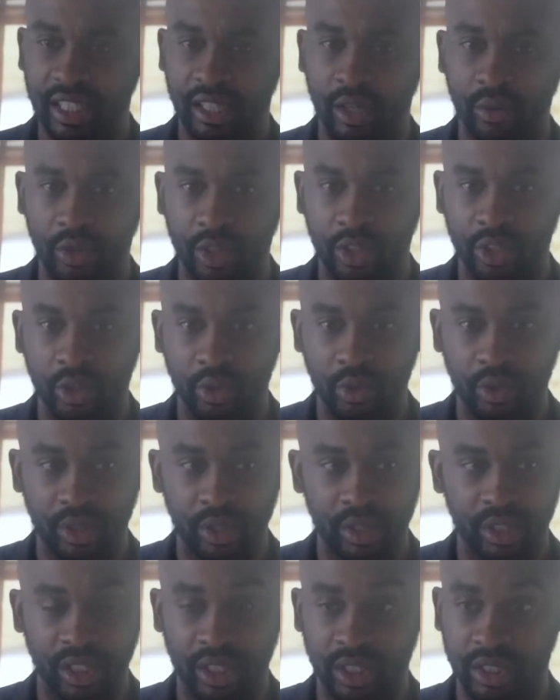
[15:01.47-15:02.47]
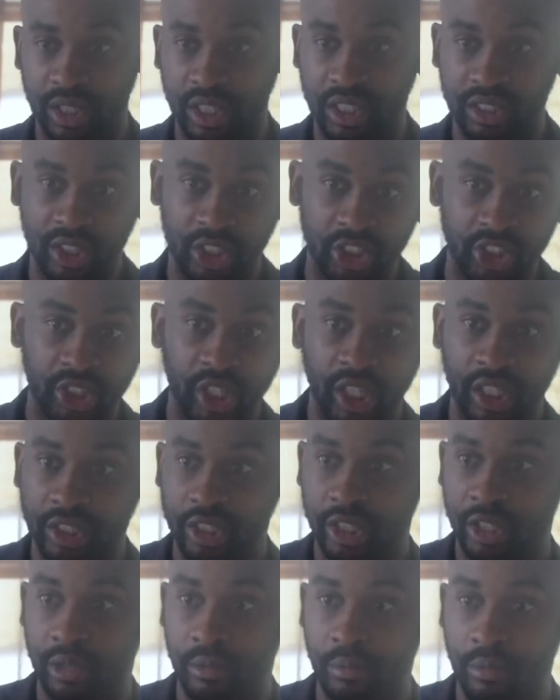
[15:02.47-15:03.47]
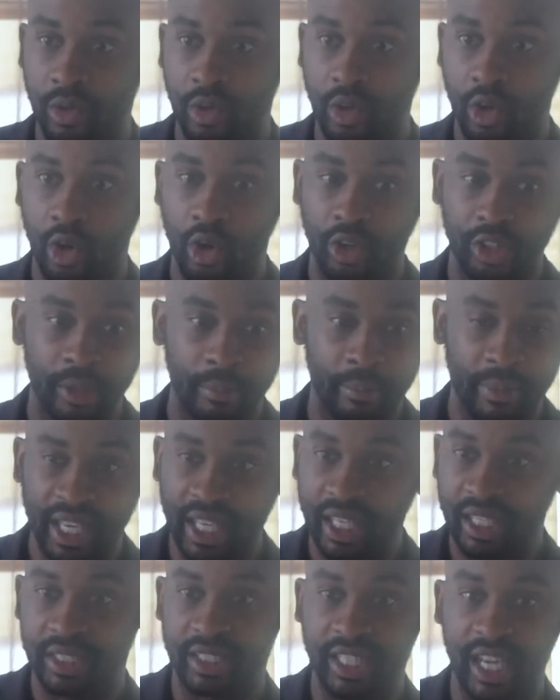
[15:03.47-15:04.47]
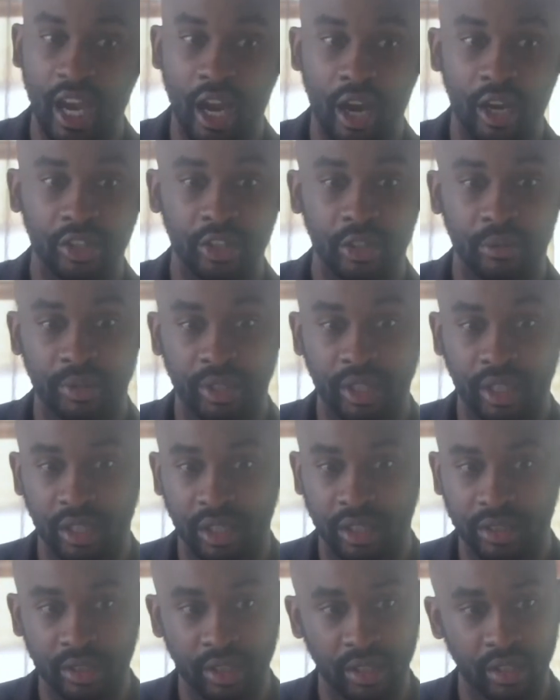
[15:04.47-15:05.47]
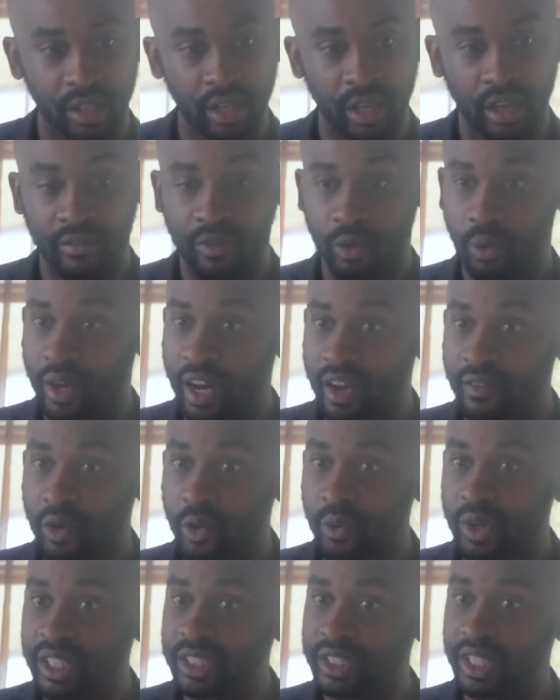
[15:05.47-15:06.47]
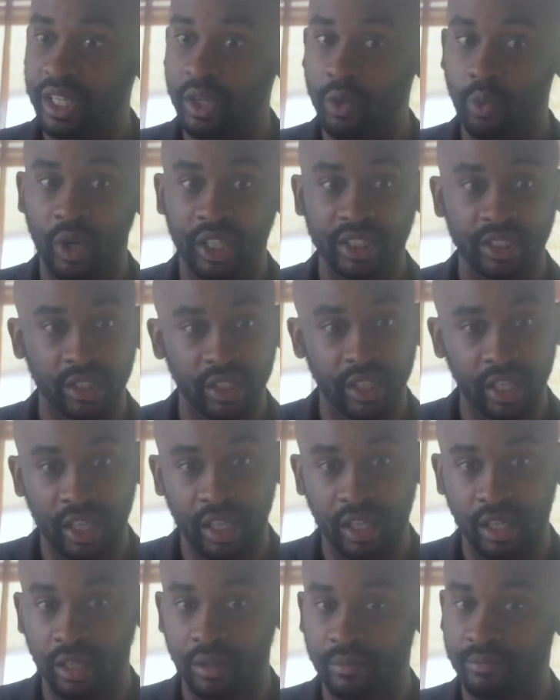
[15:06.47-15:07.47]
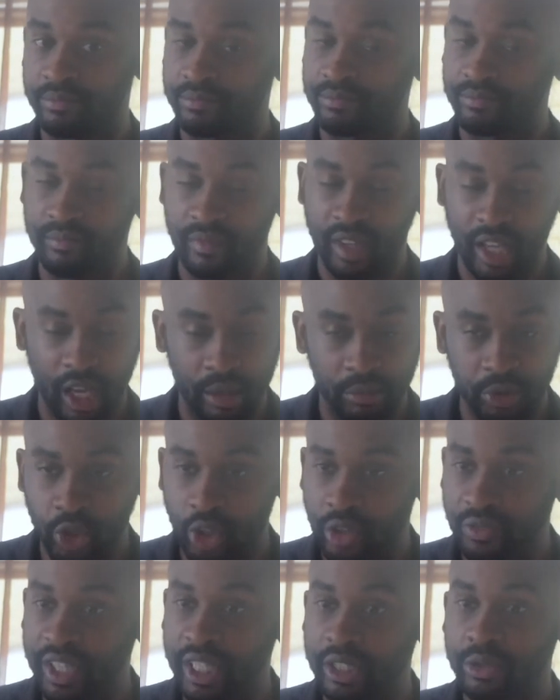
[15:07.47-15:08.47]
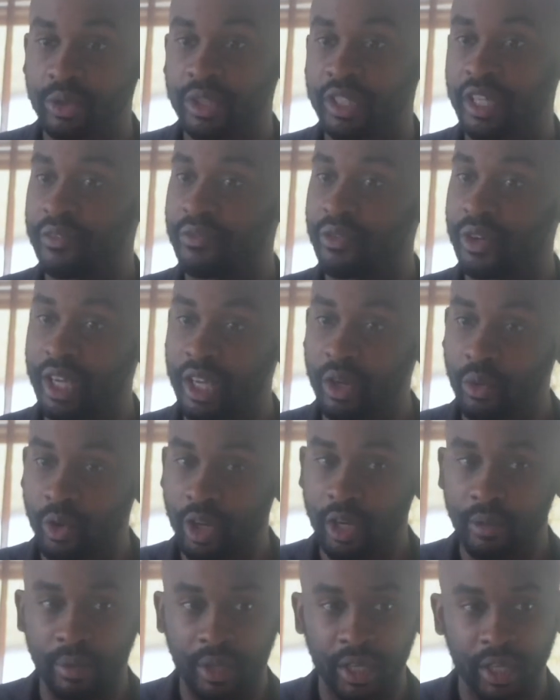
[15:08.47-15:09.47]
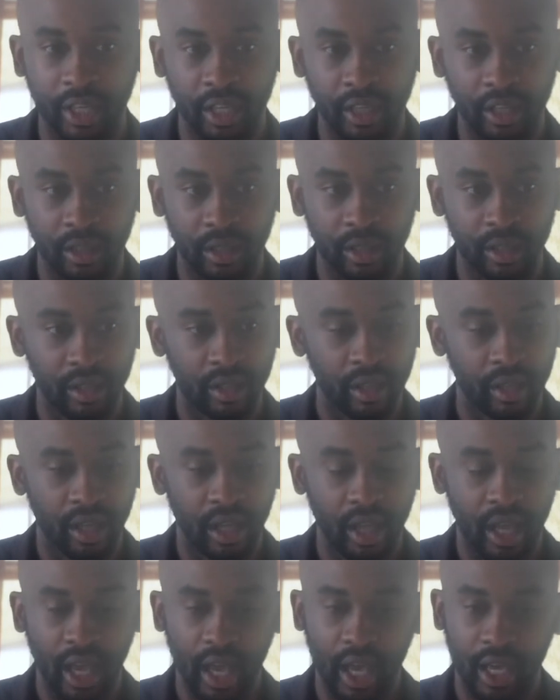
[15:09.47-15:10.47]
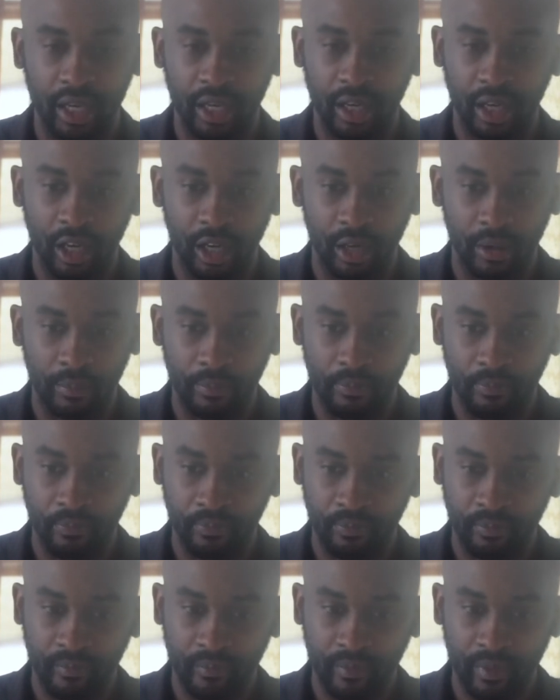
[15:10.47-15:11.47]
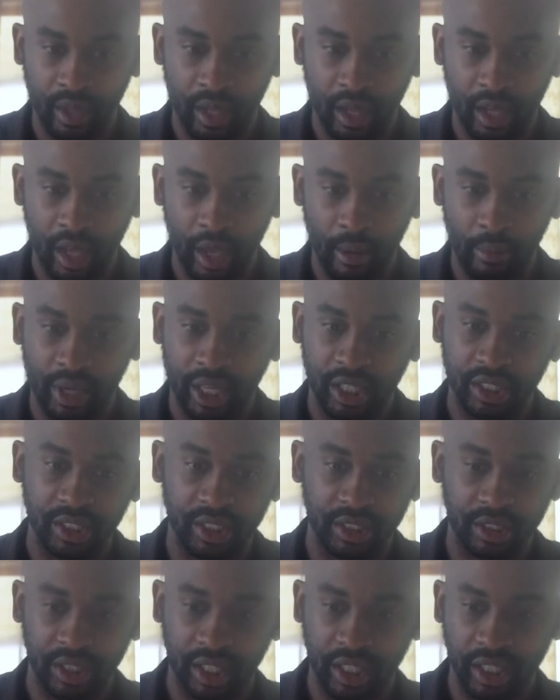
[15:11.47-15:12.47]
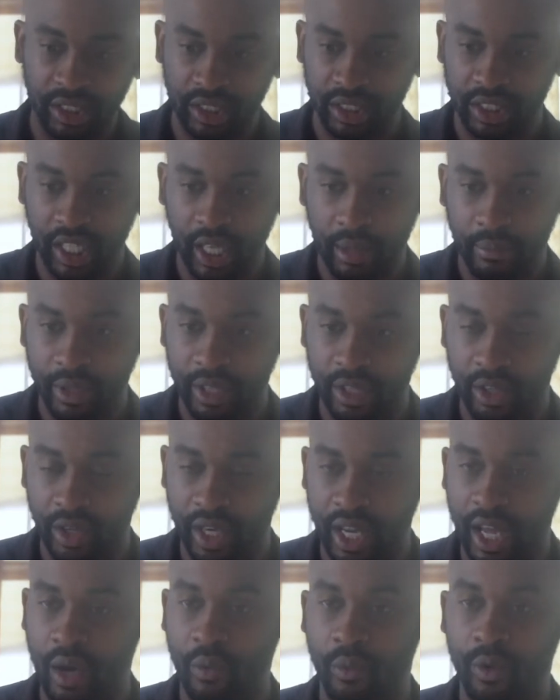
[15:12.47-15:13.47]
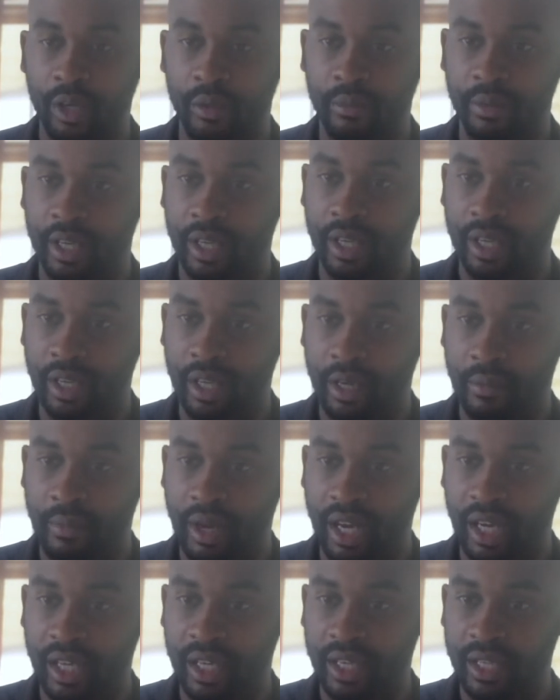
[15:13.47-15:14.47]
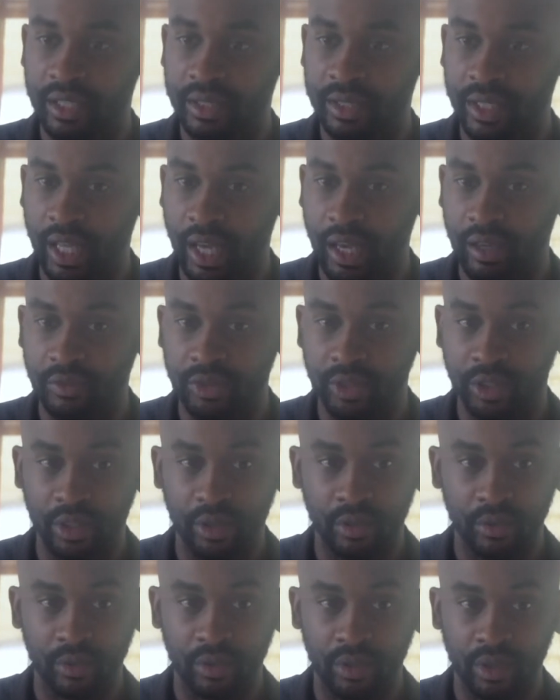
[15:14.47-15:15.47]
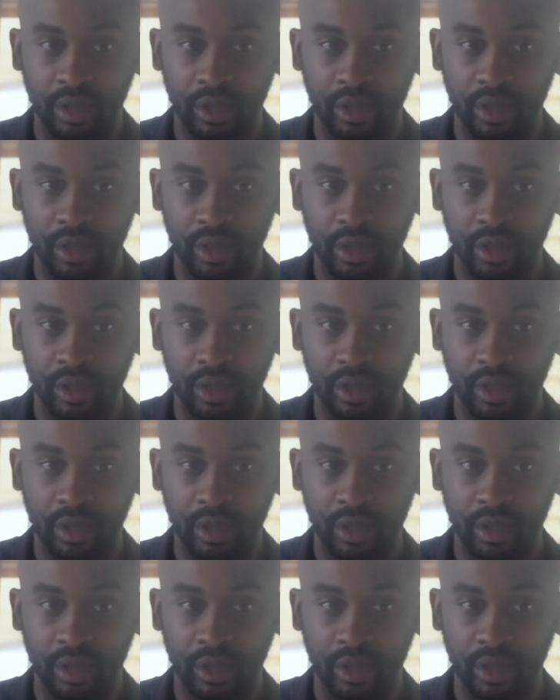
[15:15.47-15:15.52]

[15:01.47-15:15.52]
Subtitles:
thing I want to do is to judge him or demean his character, because for whatever reason he wasn't there. I'm sure if things were different, he would have been there. And but it just let me know that I want to be in my kid's life. So,